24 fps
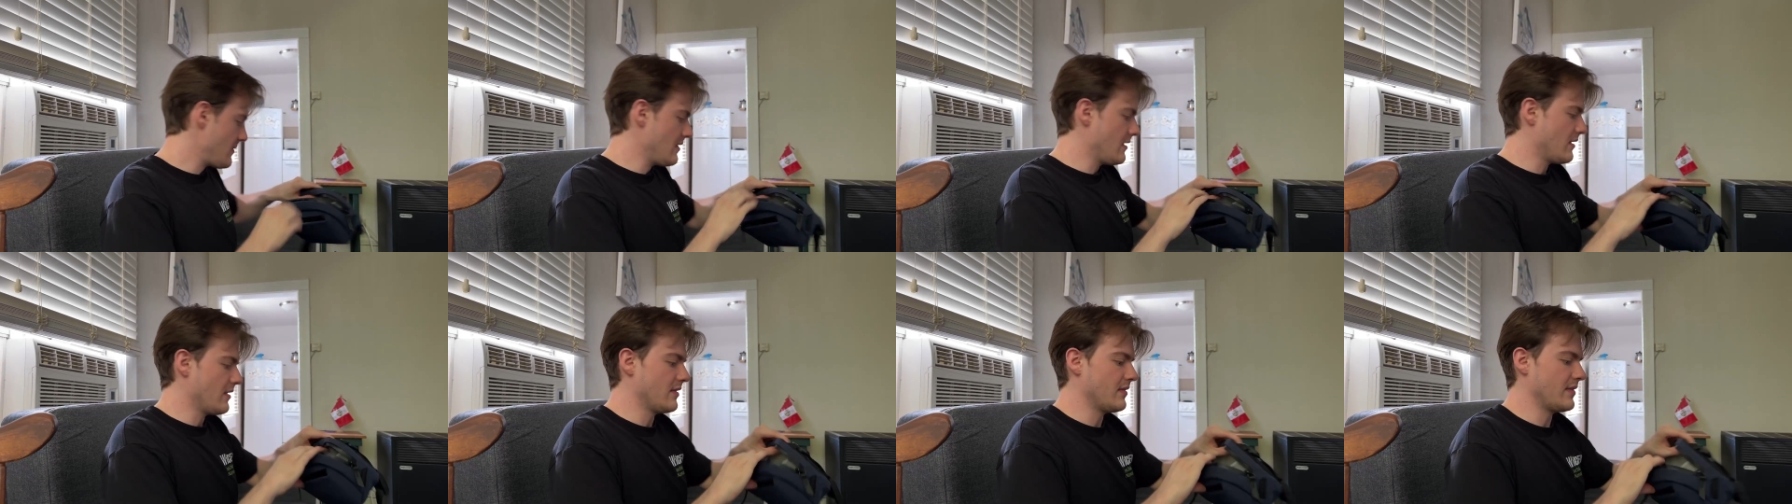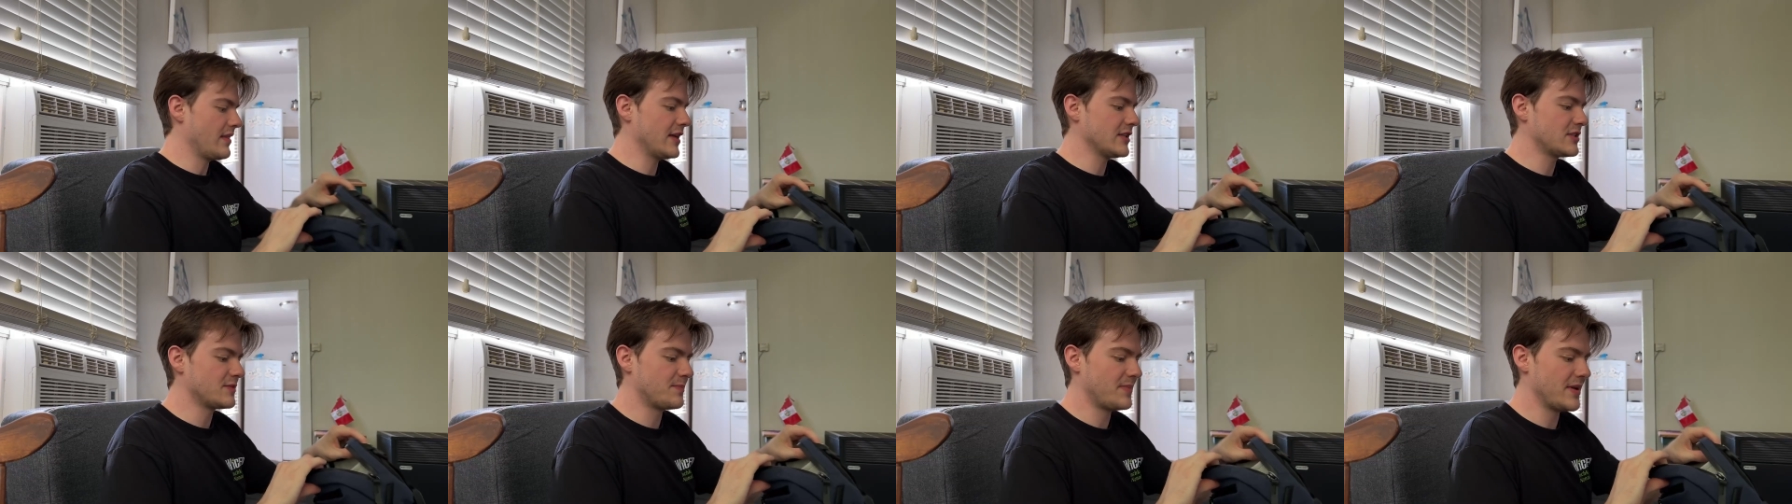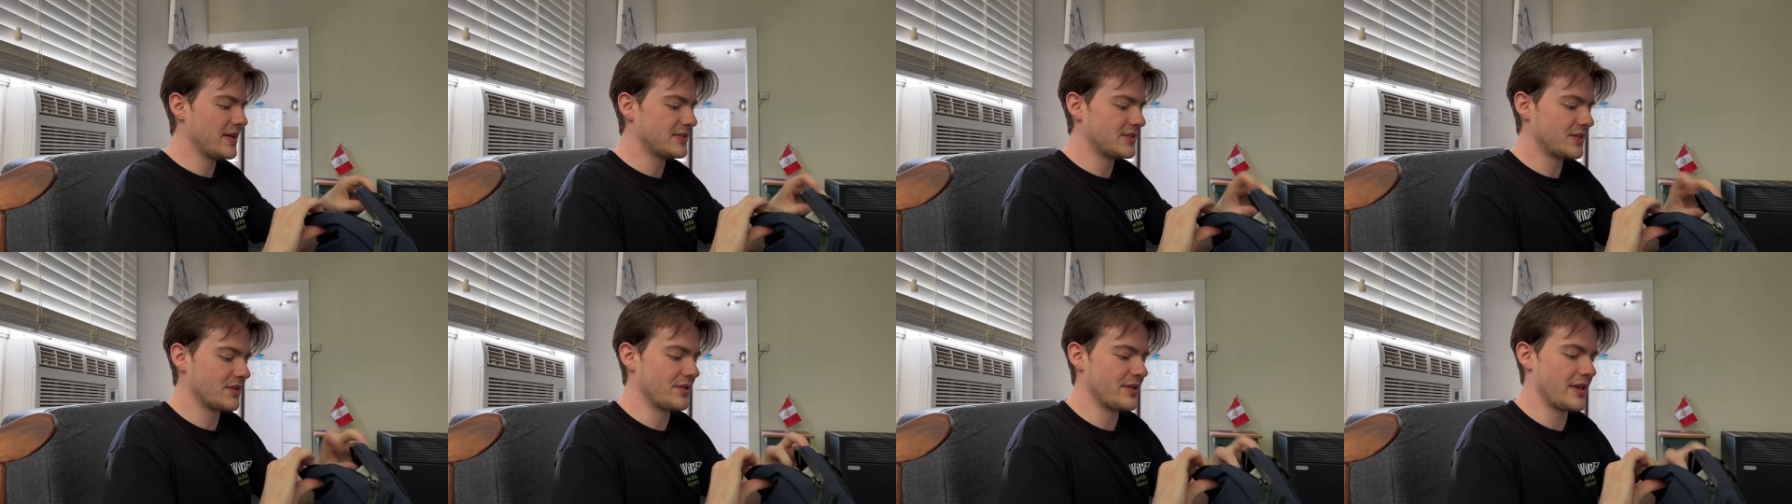That's
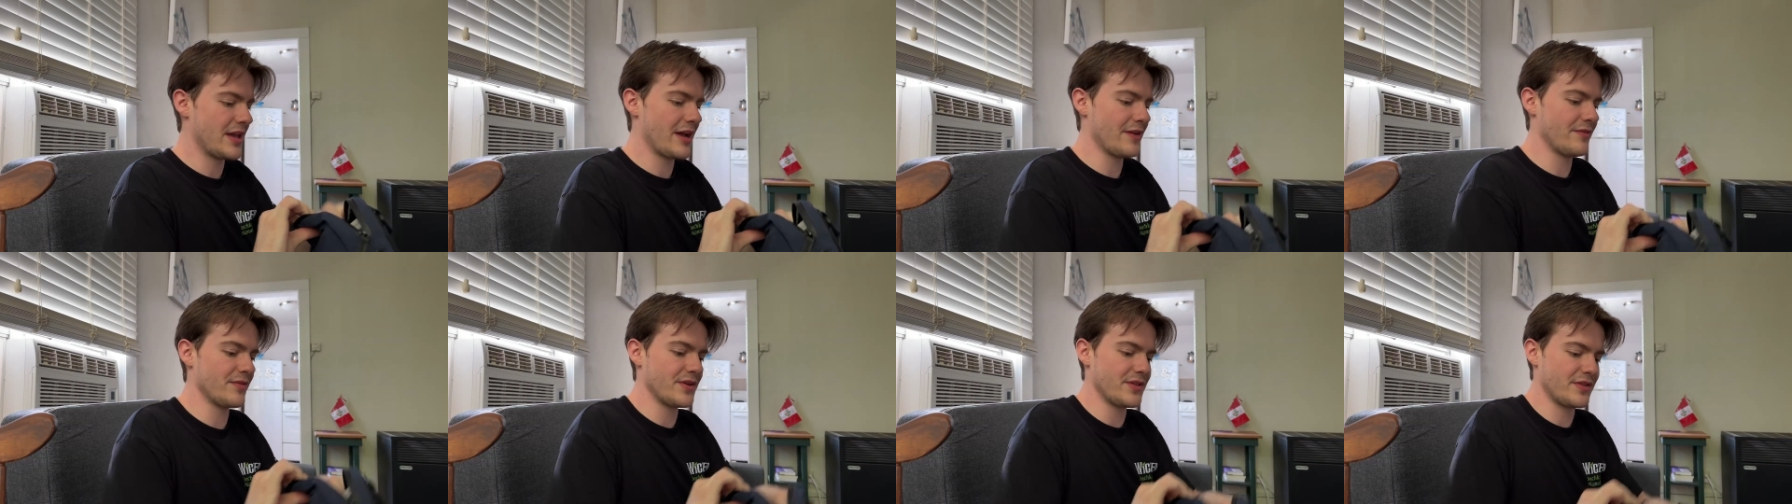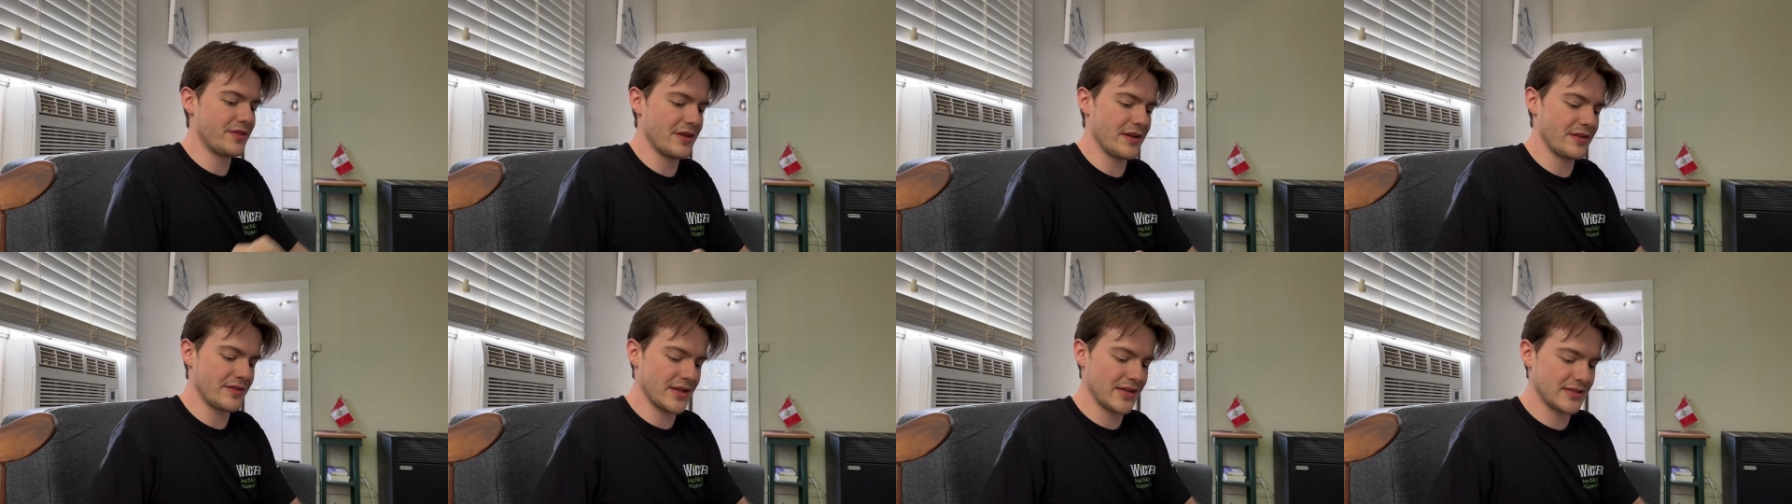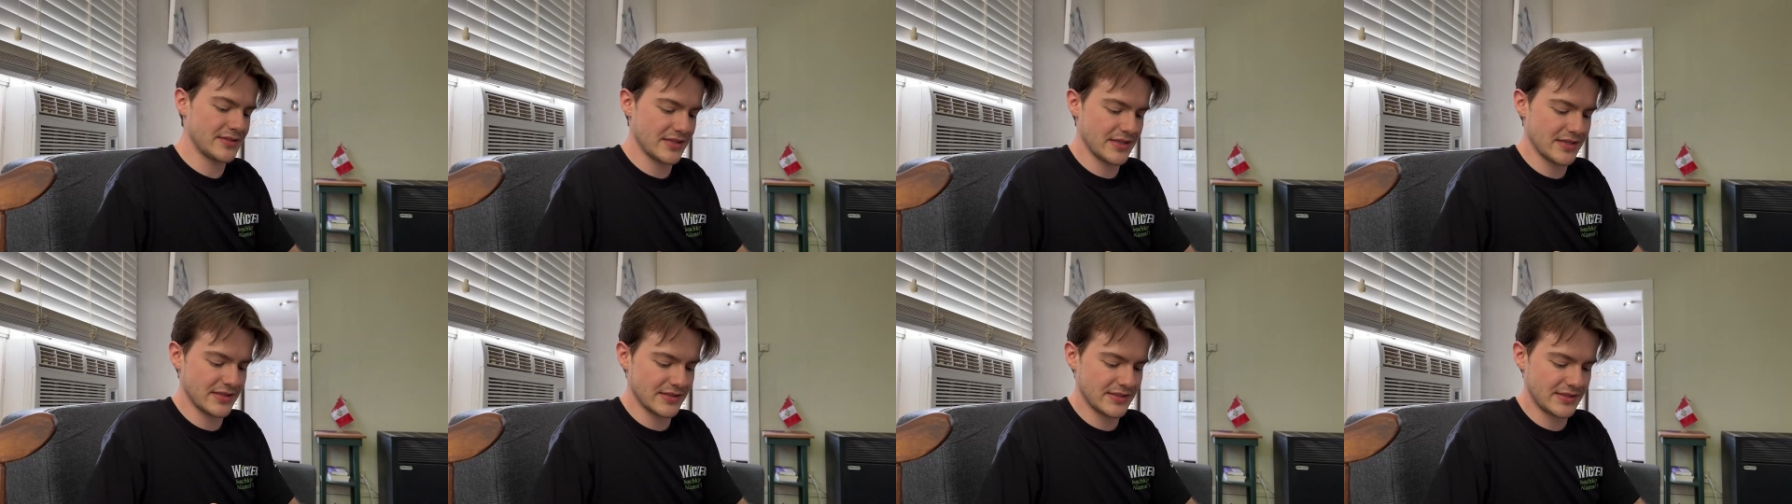basically everything that's
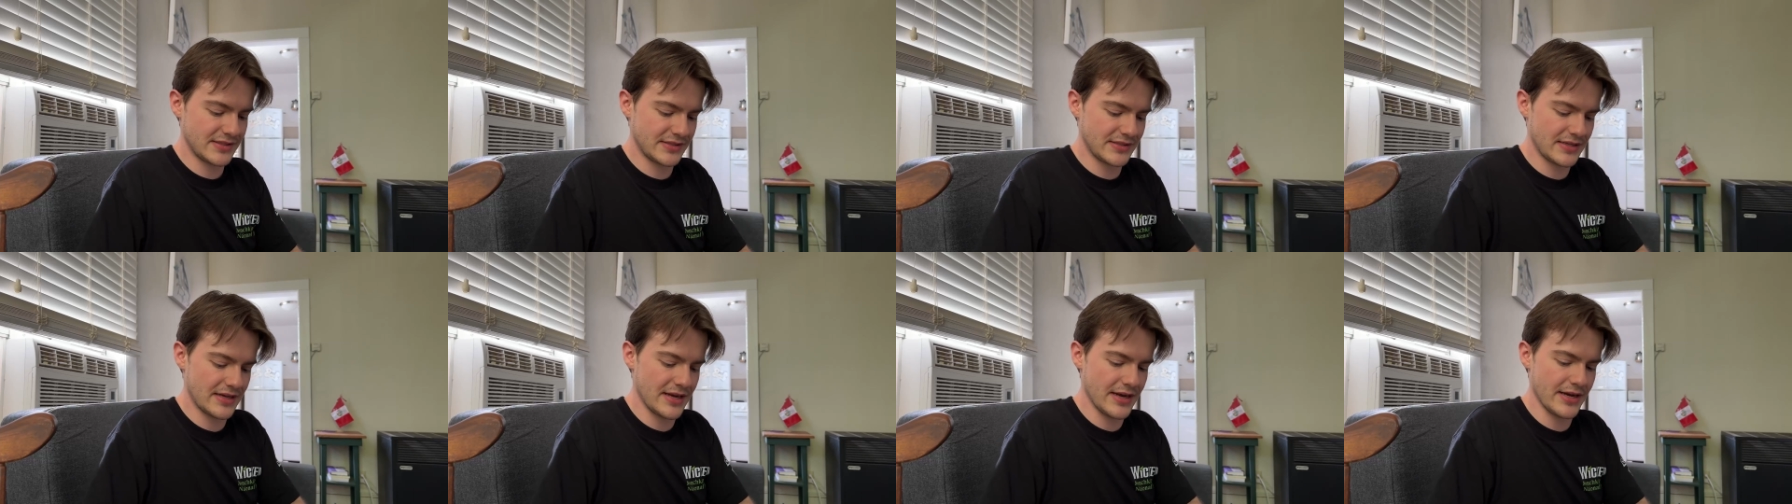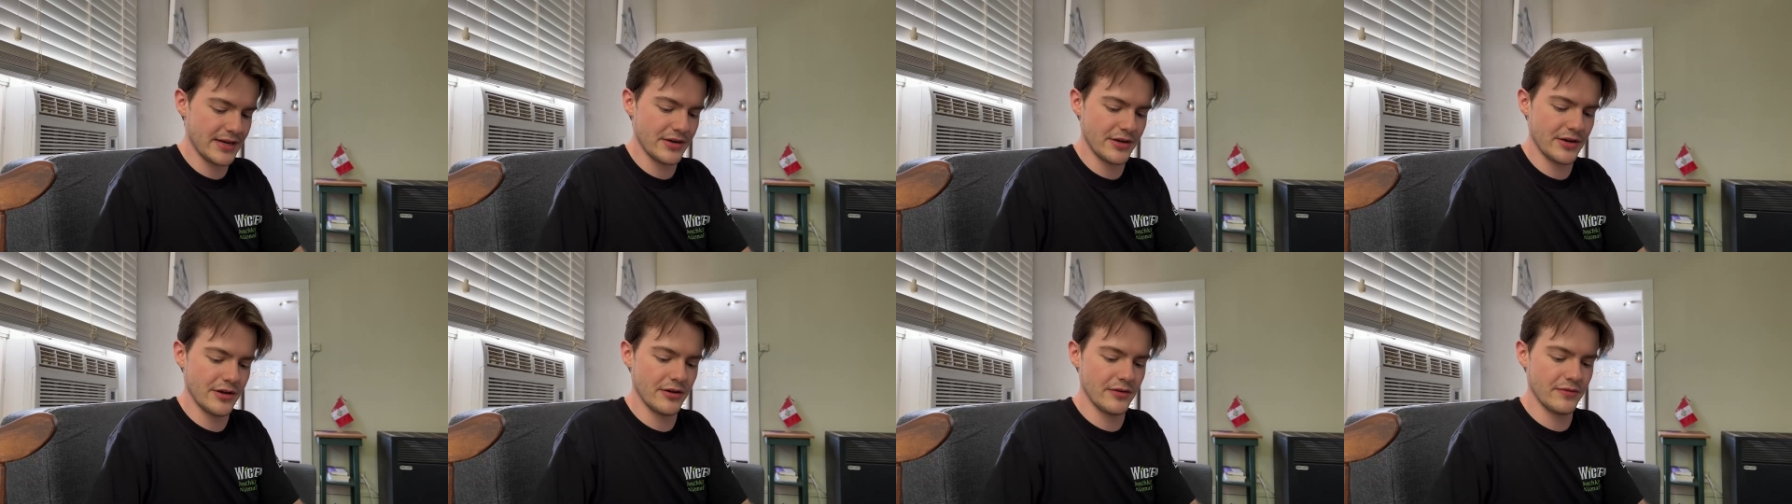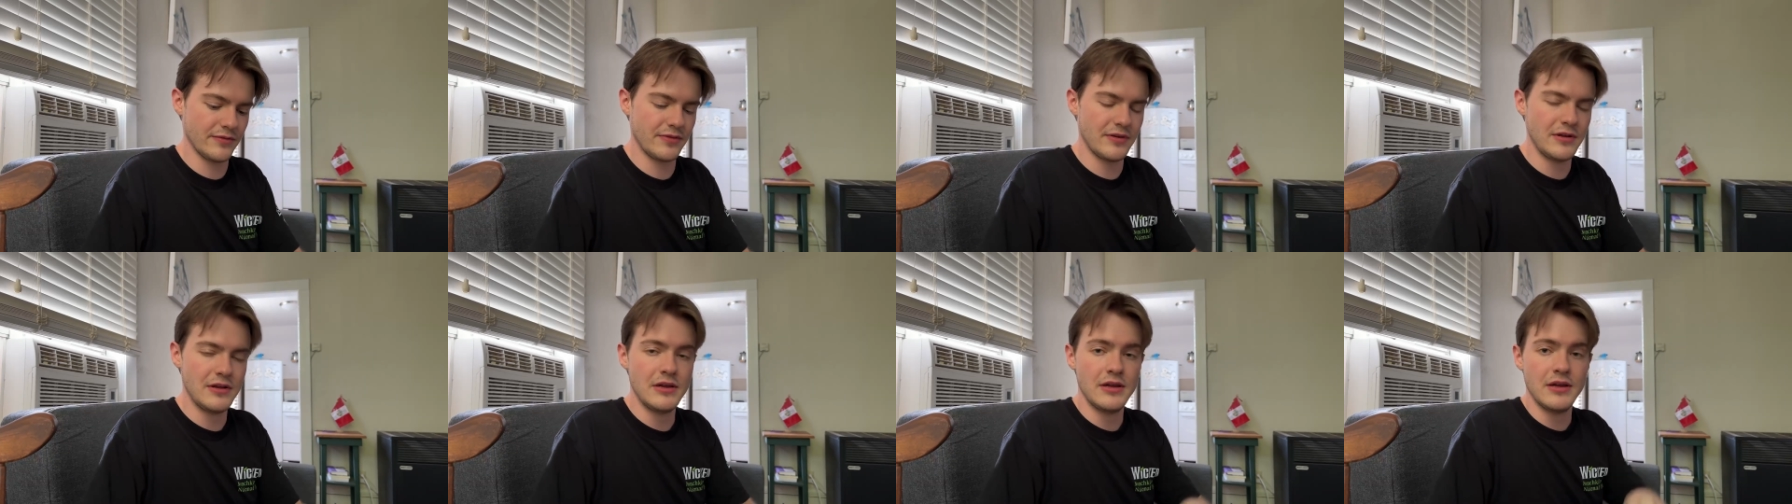inside of